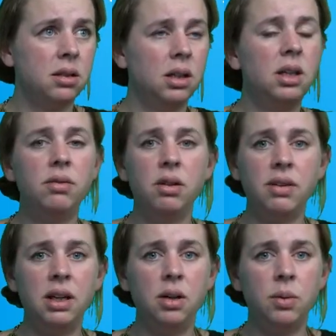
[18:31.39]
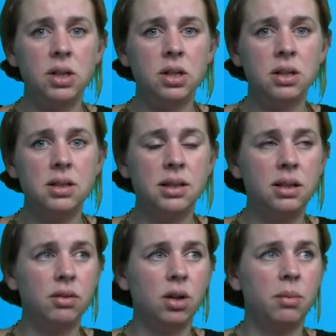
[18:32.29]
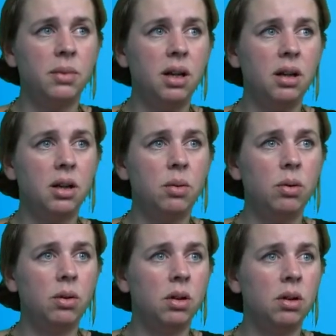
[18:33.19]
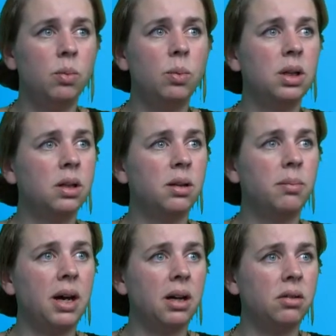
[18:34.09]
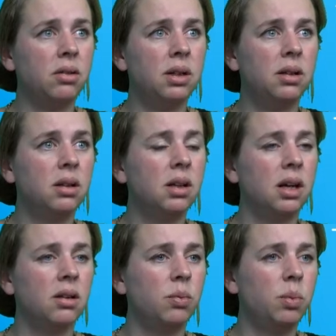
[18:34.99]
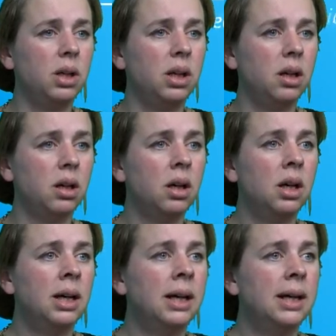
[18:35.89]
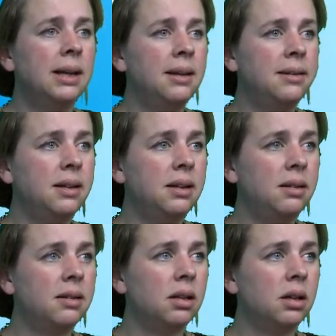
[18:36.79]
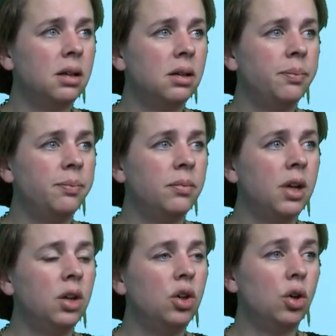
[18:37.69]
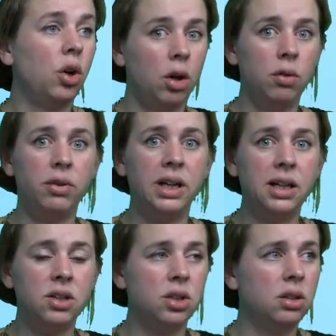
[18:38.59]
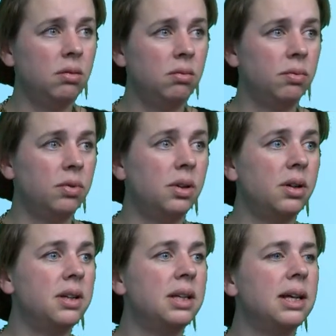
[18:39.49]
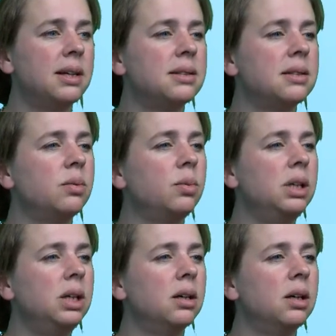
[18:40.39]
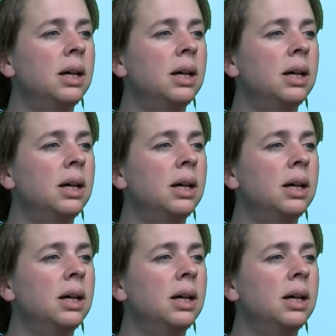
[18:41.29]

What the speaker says: If you have any questions, leave a comment and we'll get back to it next week. And this is your call for action for the next week.